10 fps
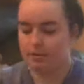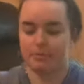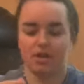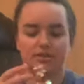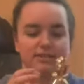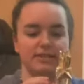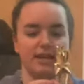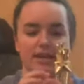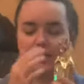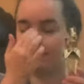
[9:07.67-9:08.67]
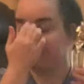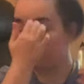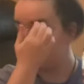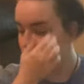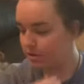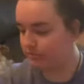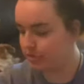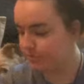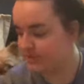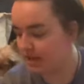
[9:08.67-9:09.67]
a Beyonce
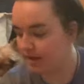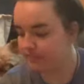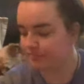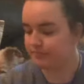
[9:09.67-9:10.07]
perfume set.